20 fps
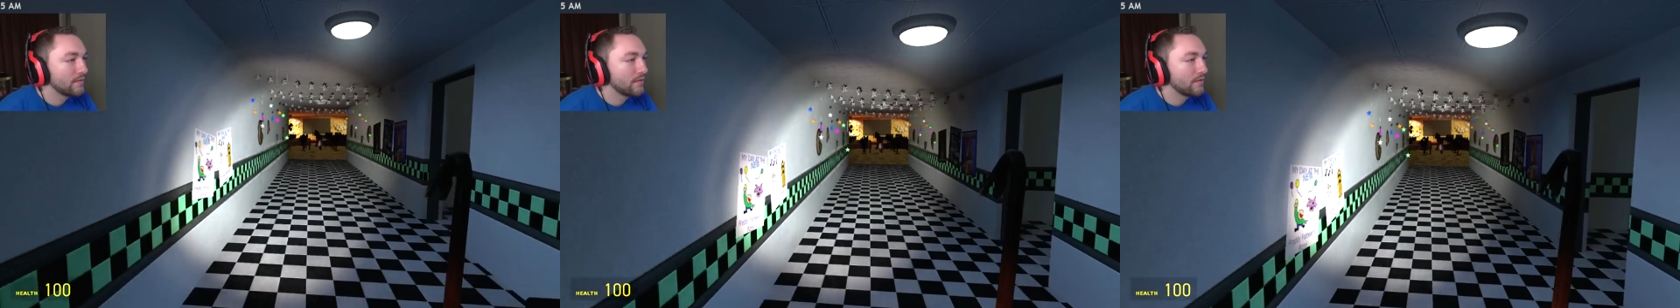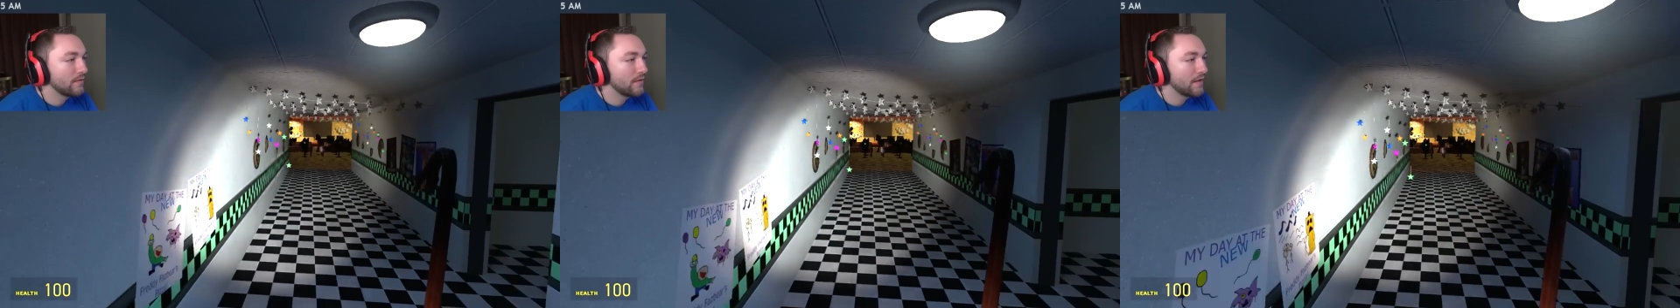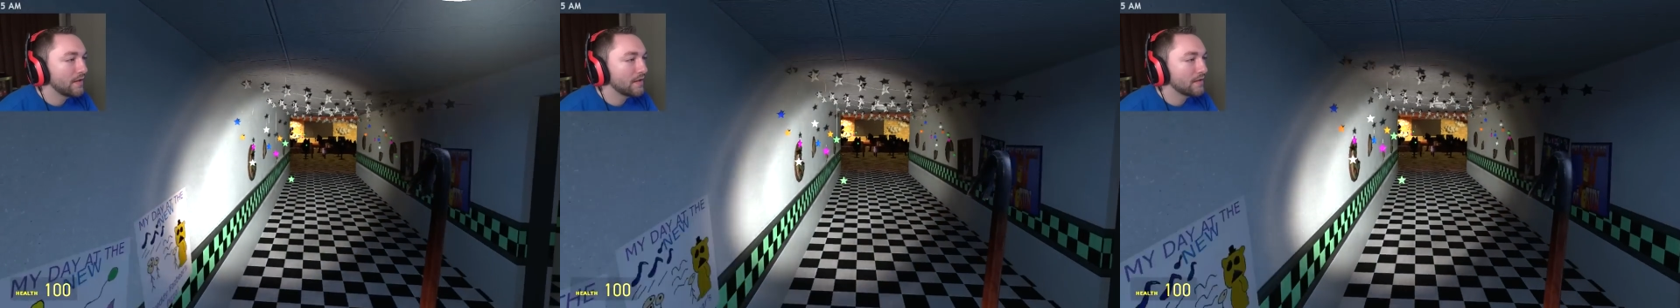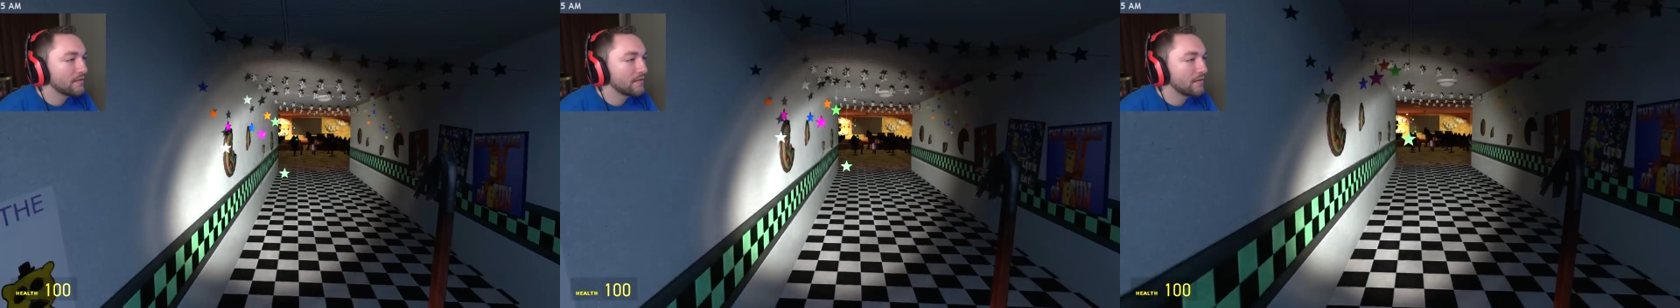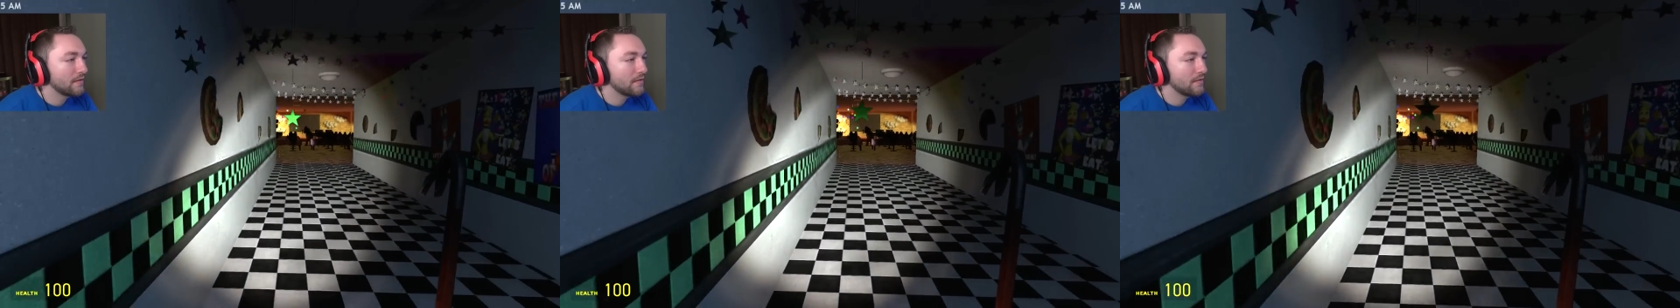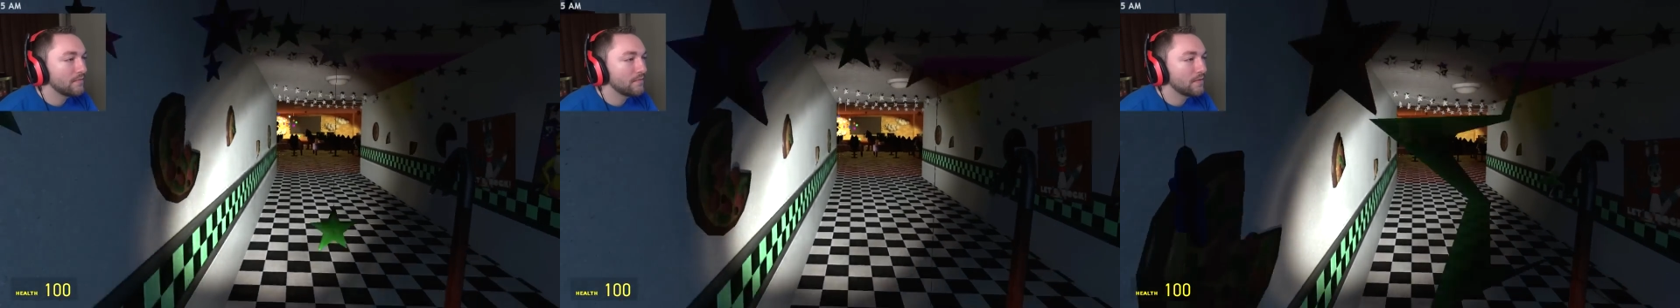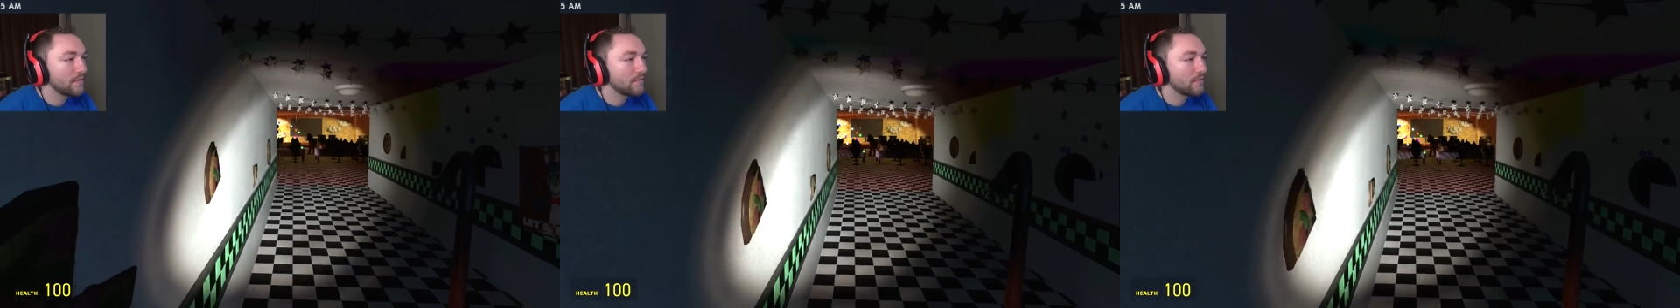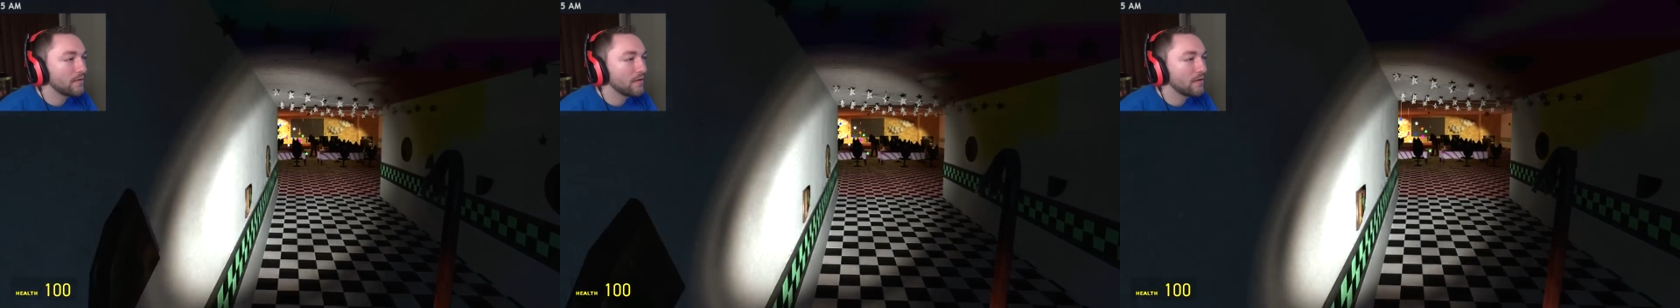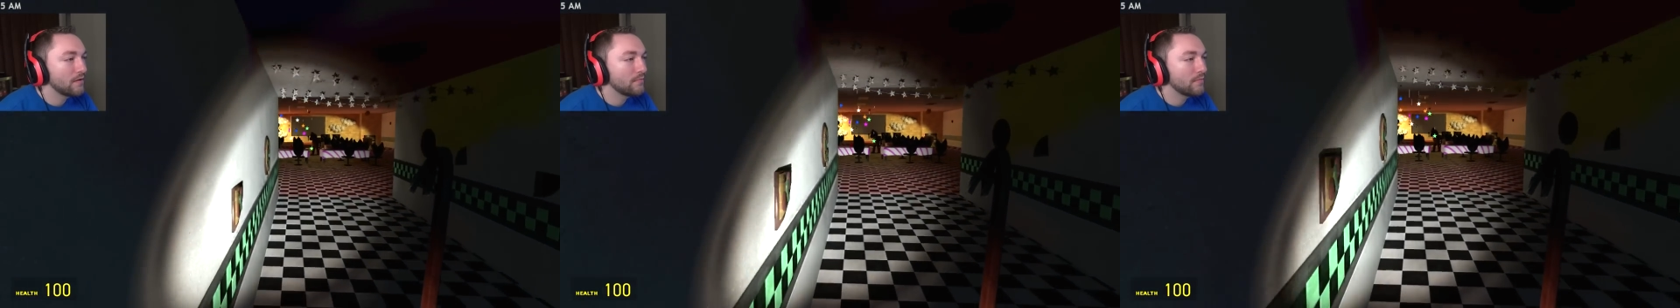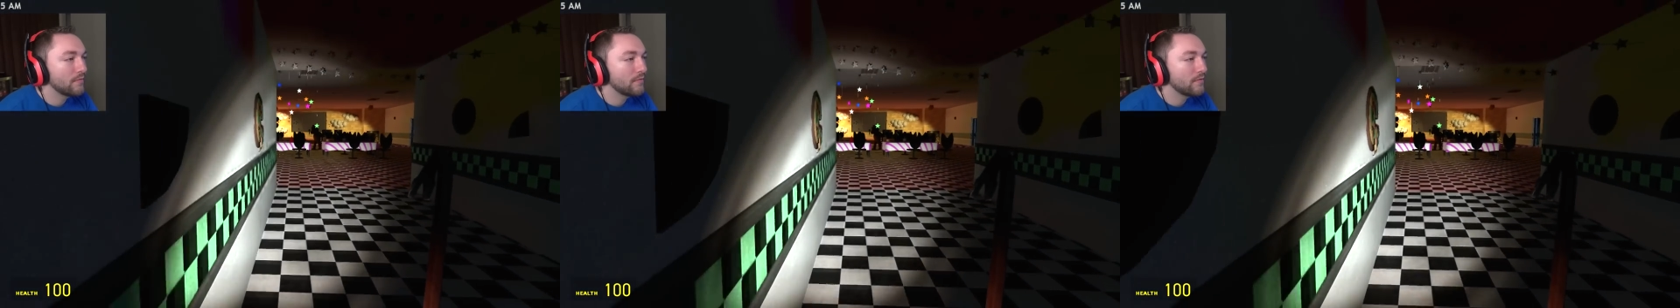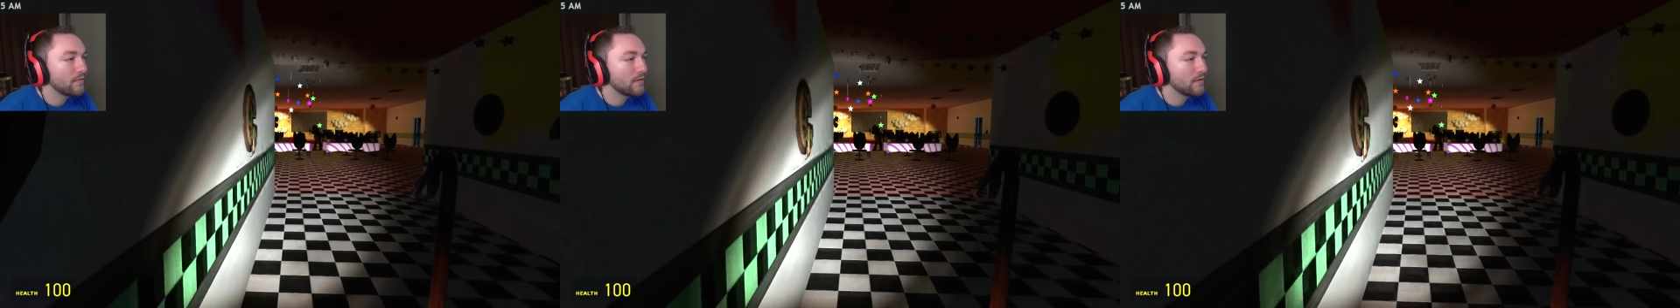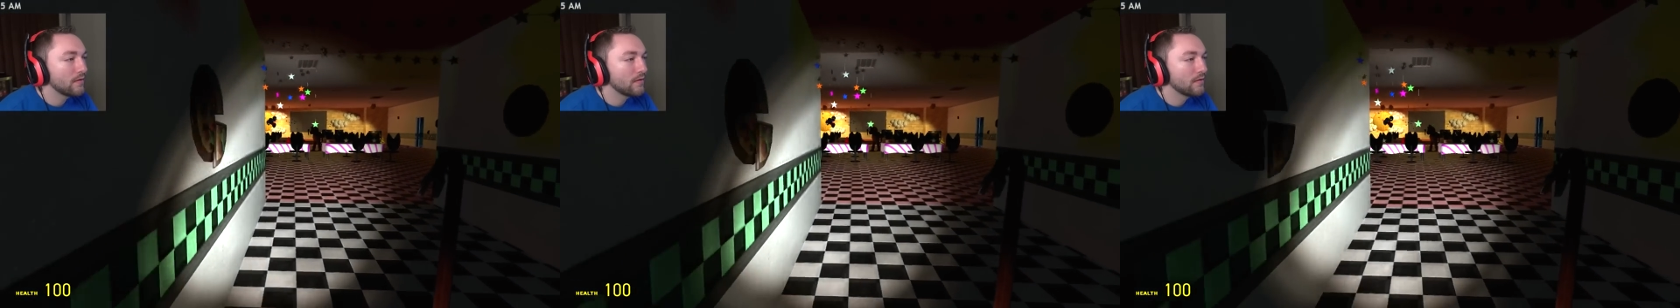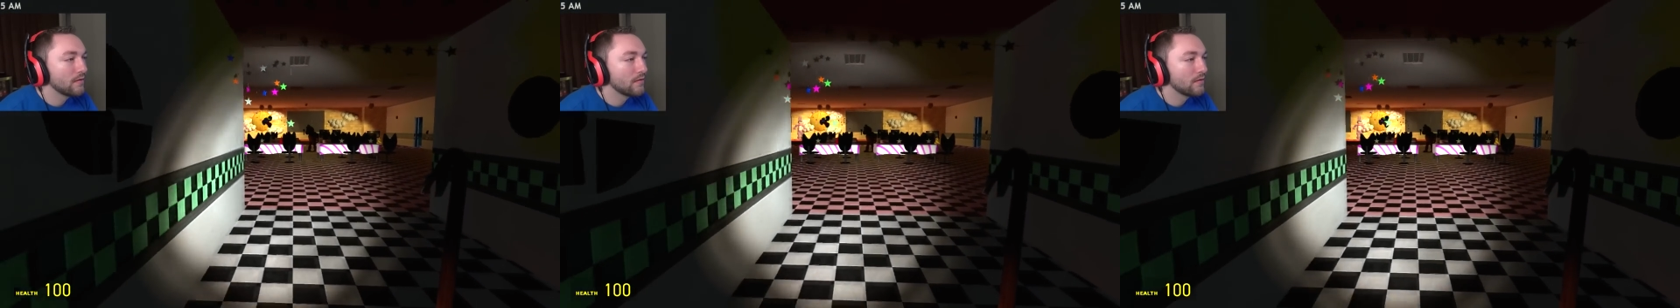Don't act like you've never done it
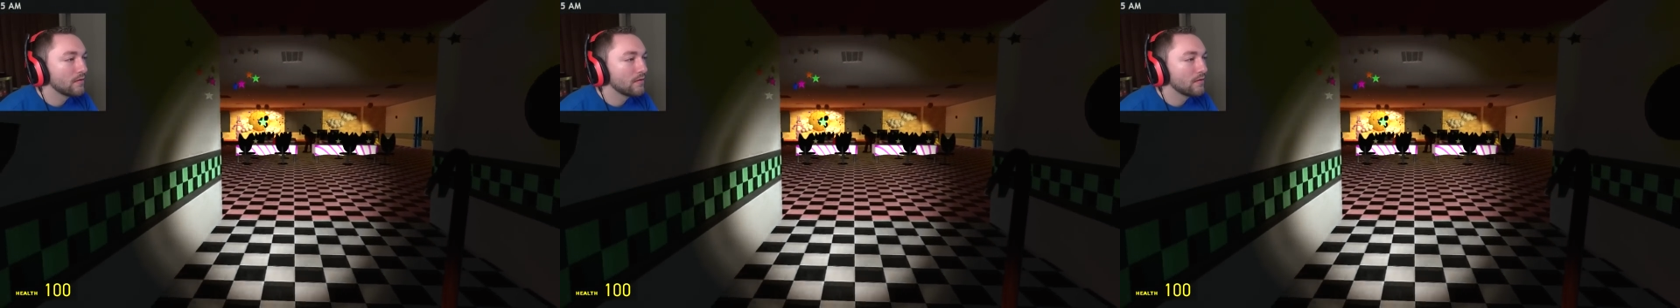before.